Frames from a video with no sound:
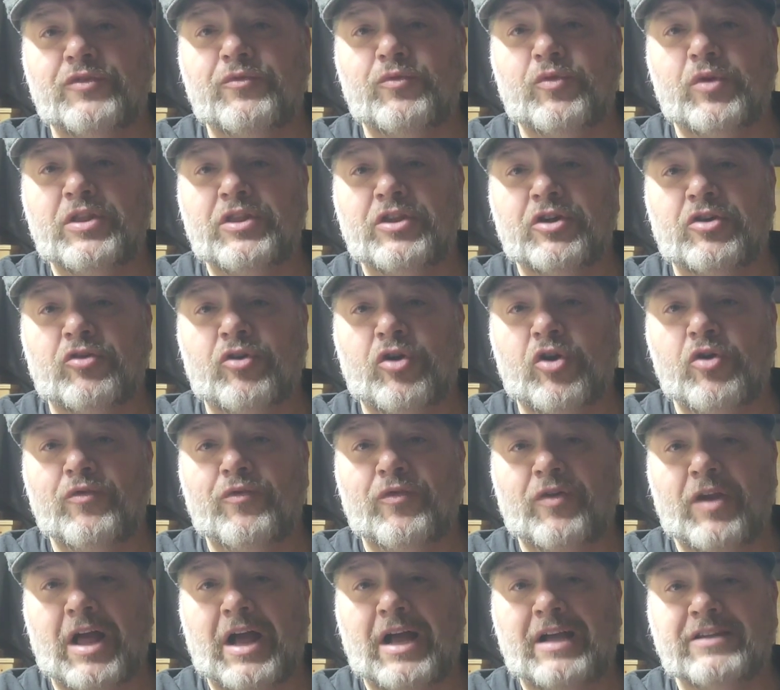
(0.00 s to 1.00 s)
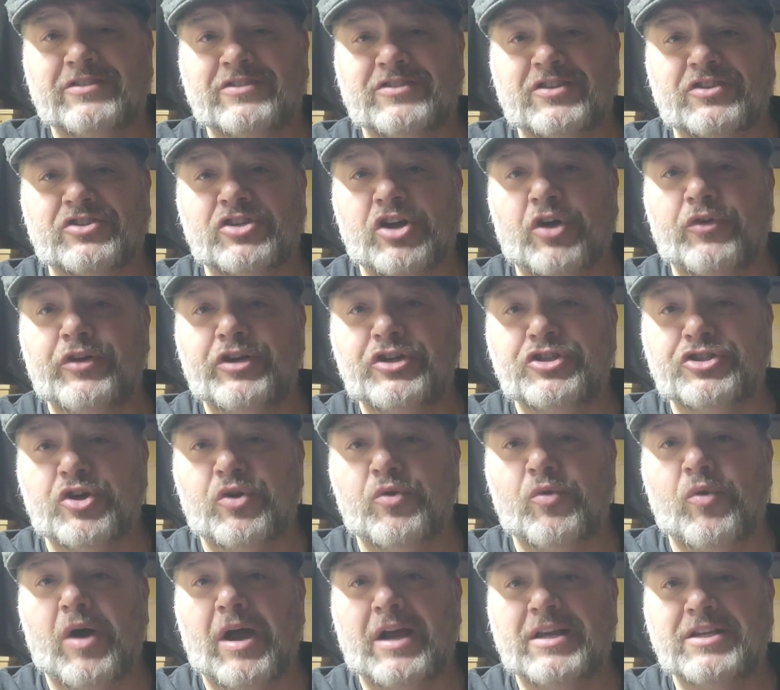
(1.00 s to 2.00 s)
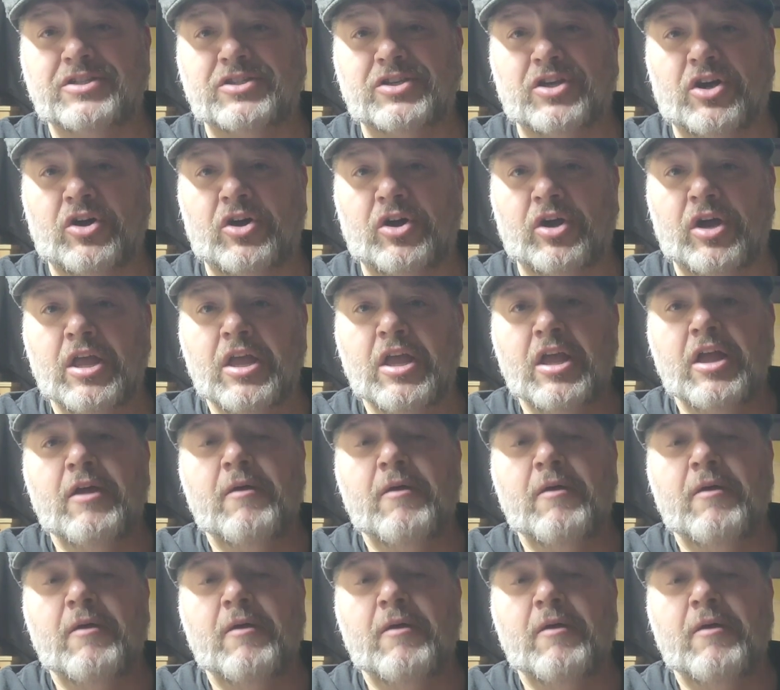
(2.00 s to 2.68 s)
of When the Crow Flies. It's a Tony Joe White song.